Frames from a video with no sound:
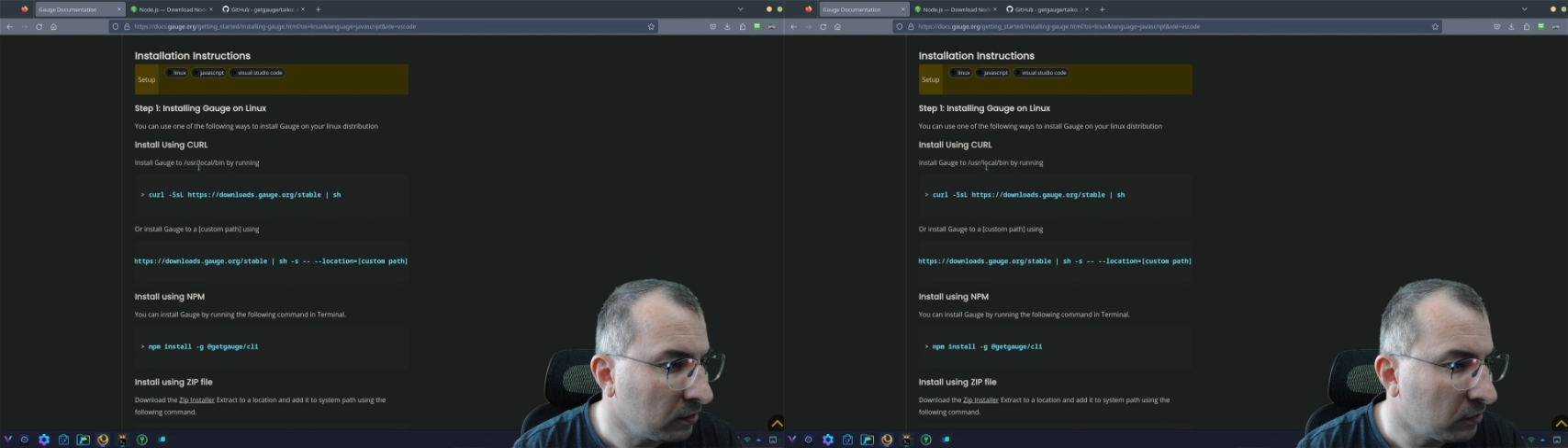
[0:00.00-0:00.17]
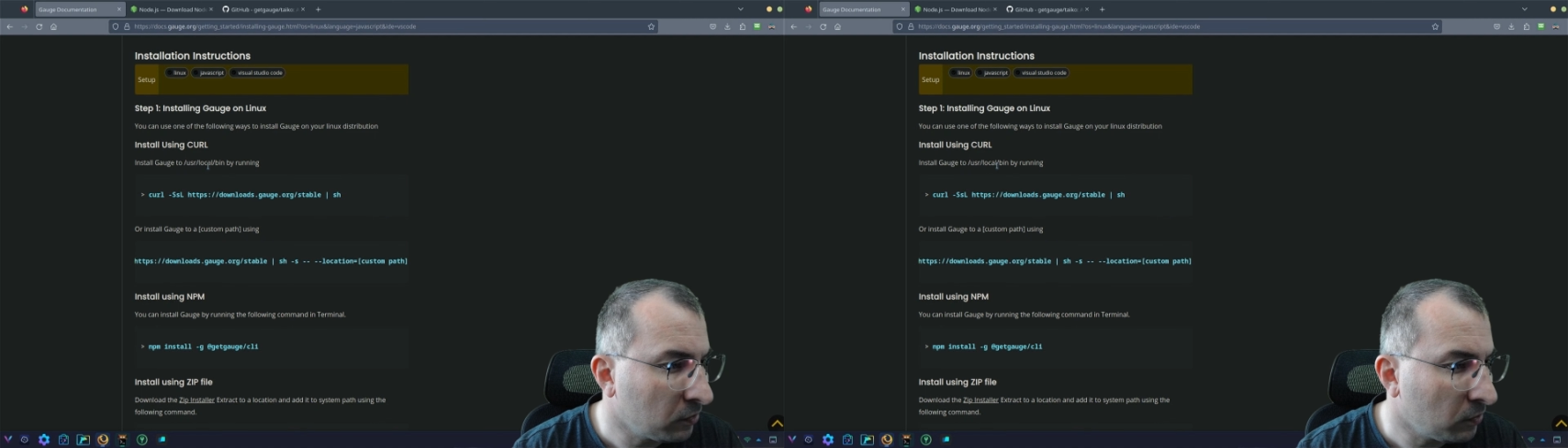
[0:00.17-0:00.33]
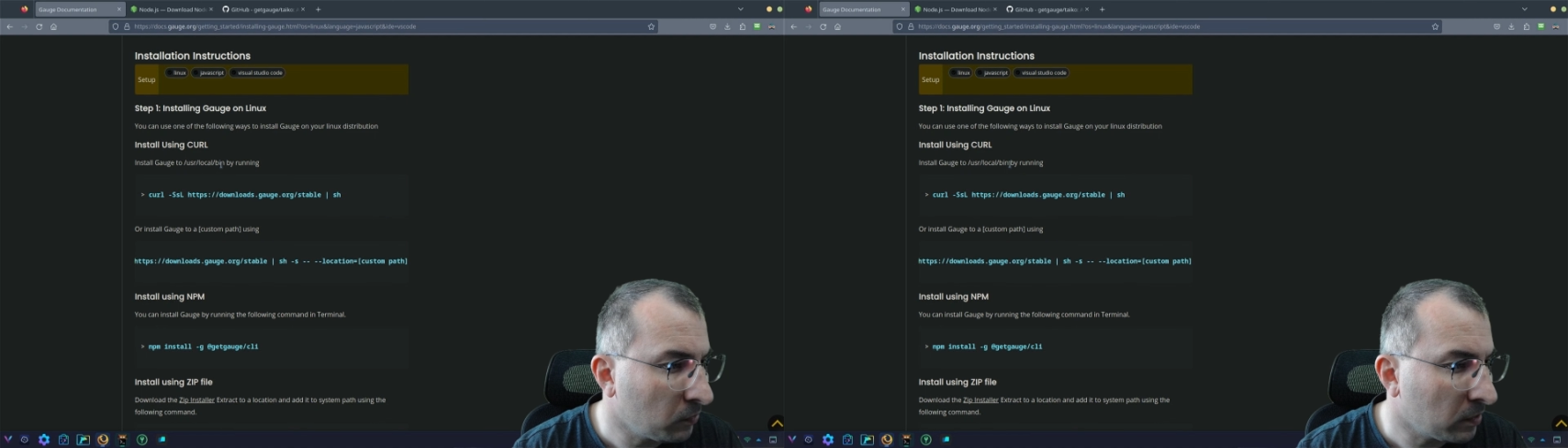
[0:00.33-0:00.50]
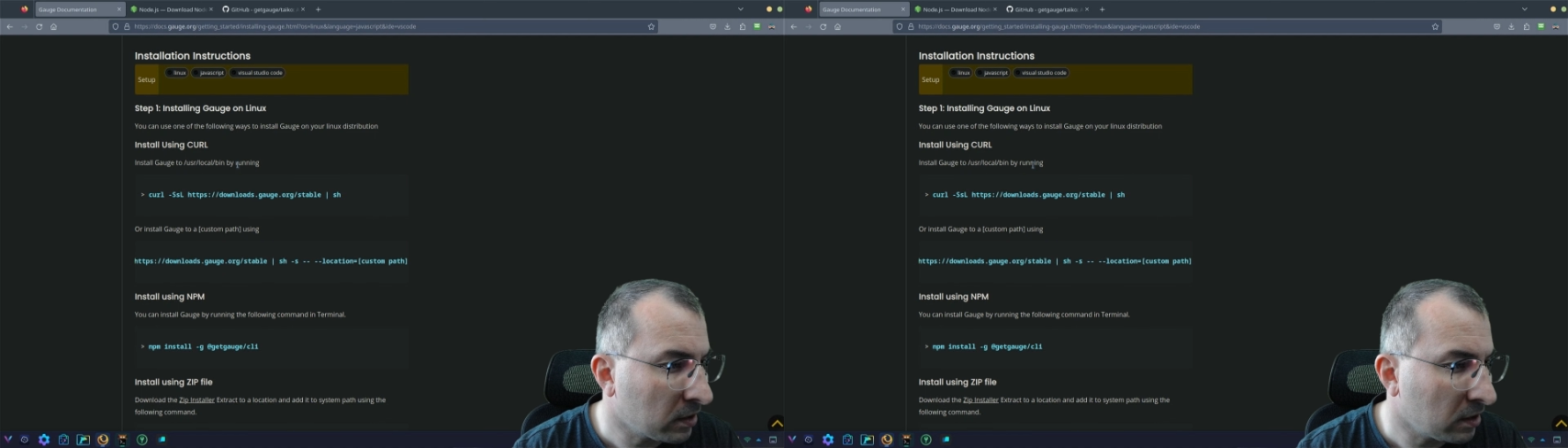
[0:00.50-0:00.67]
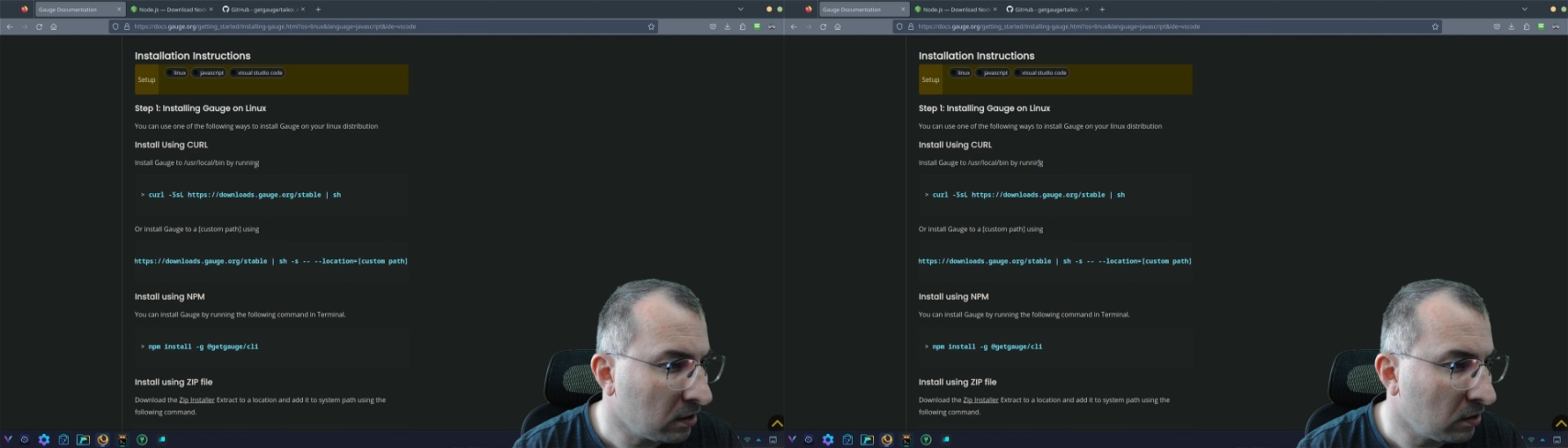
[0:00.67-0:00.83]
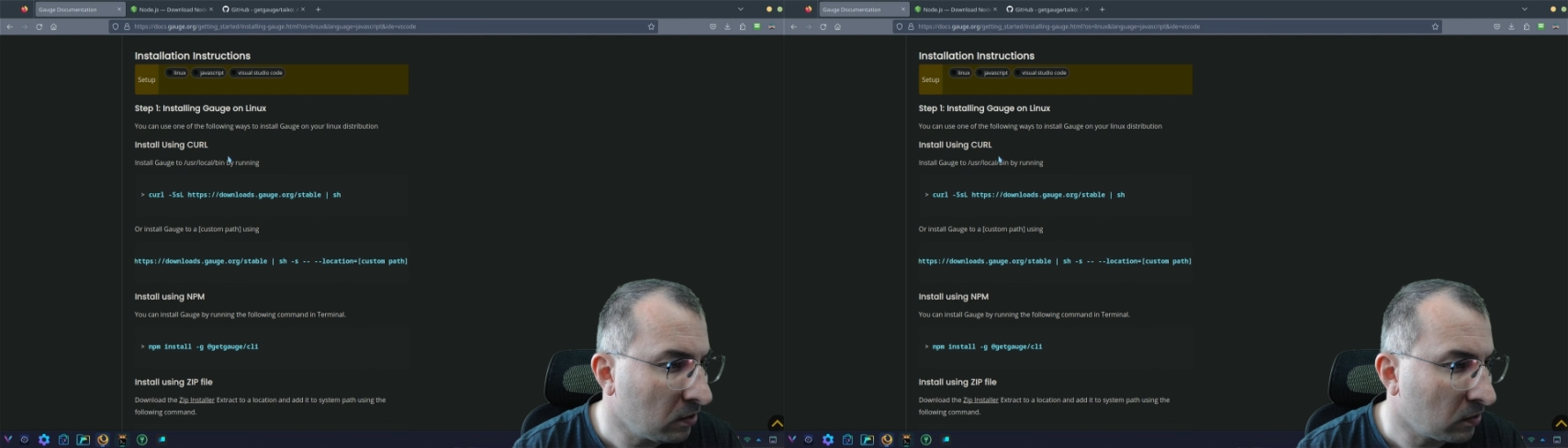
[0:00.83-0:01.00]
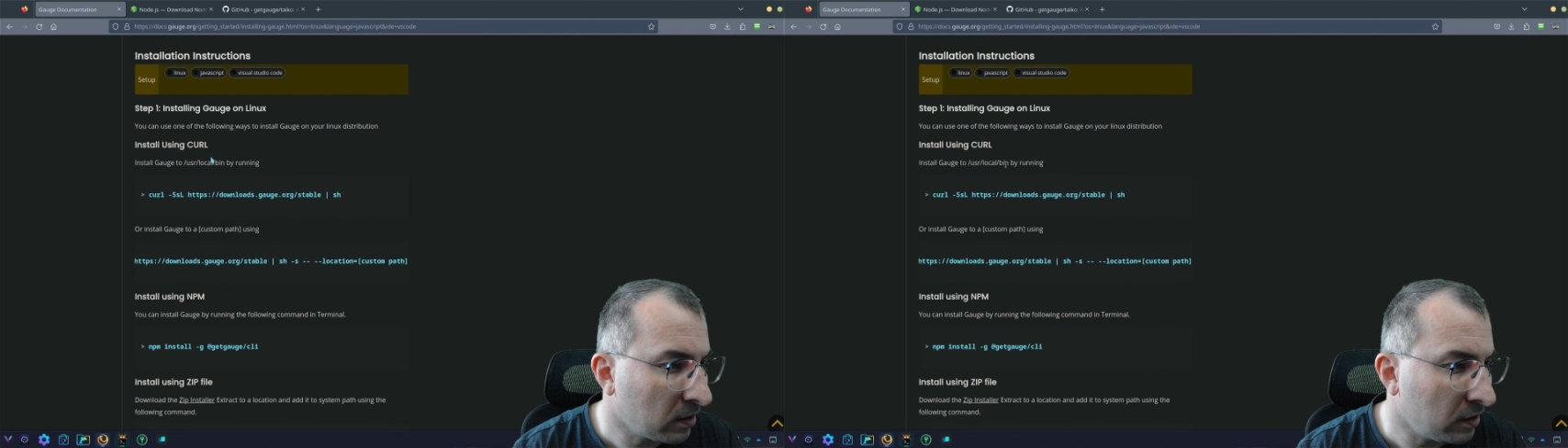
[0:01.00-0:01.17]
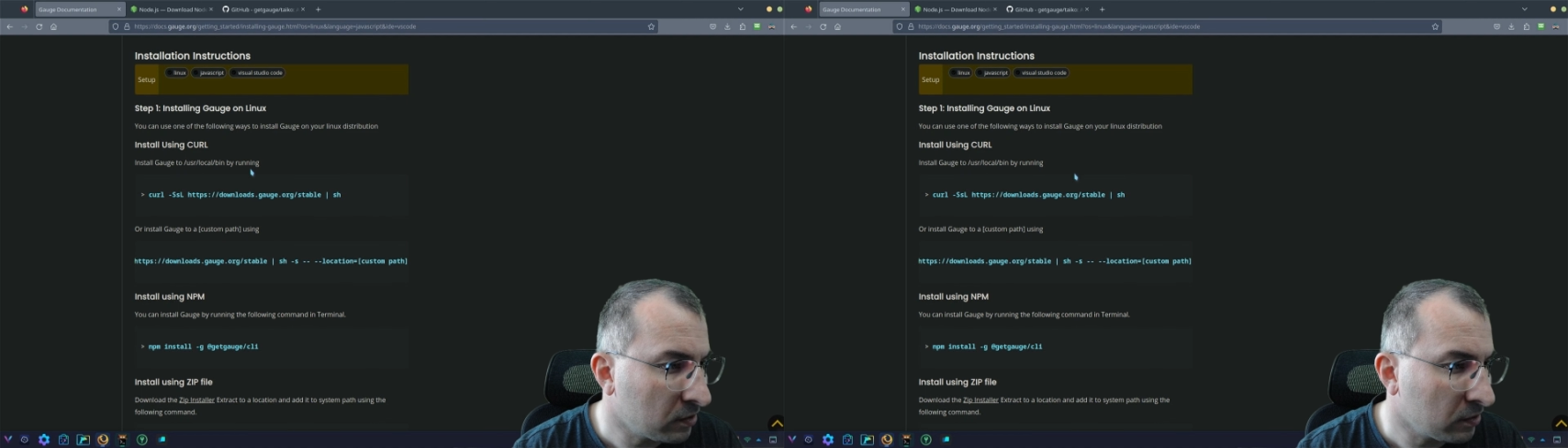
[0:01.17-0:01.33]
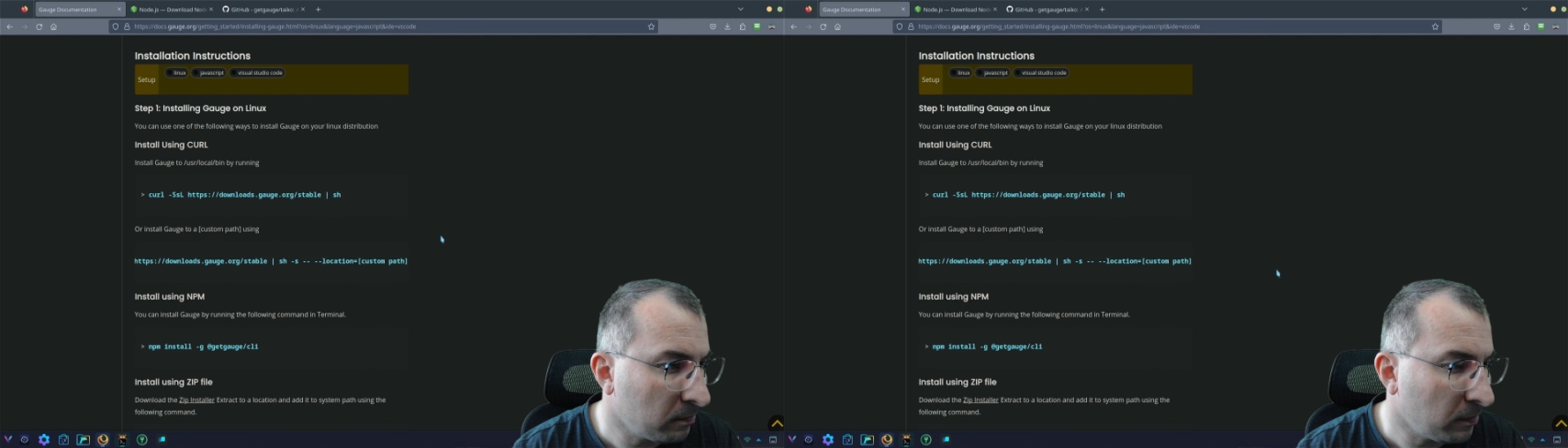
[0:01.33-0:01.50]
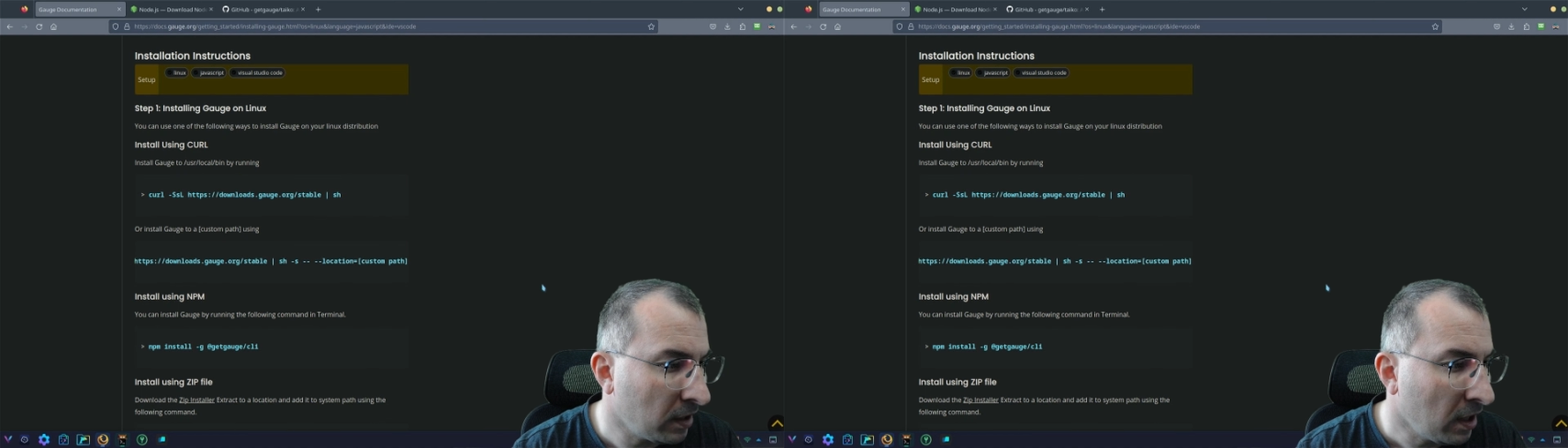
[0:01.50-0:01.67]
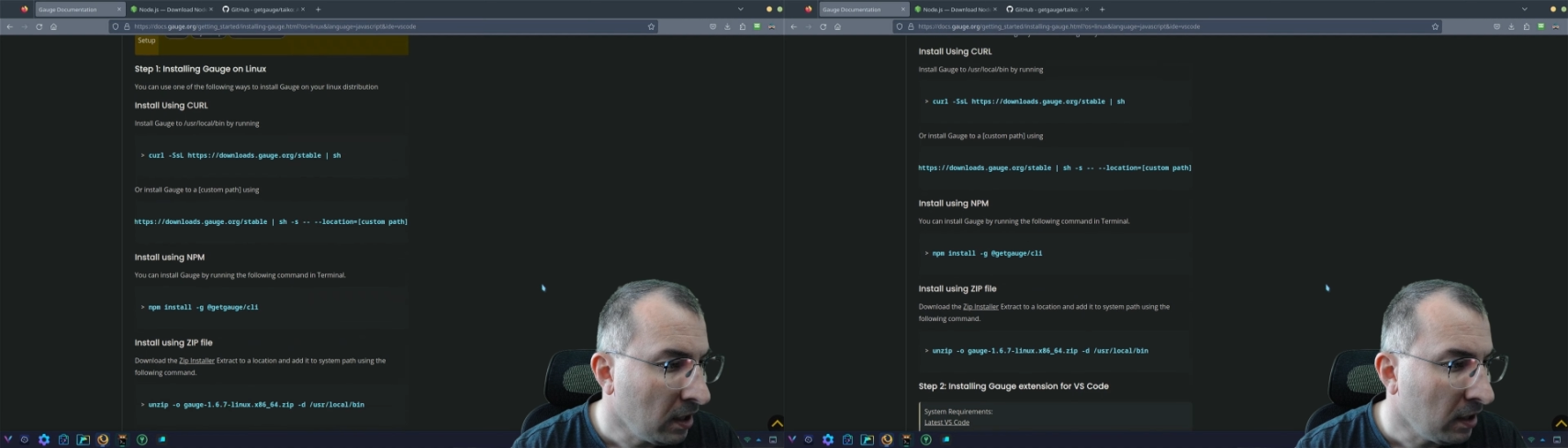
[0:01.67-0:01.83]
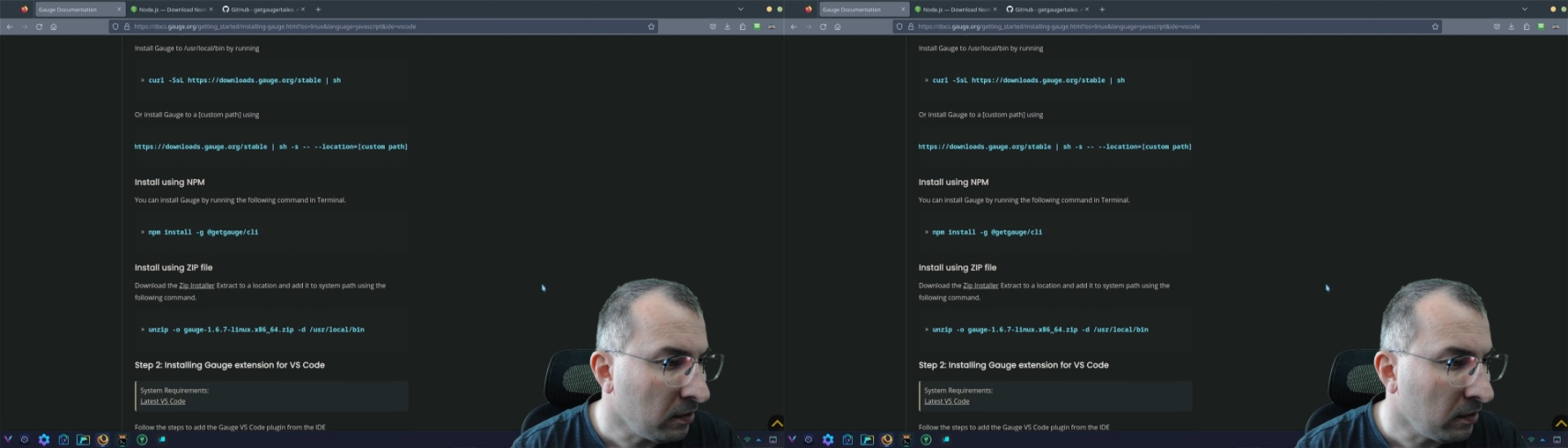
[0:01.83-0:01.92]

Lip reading: it to use a location bin.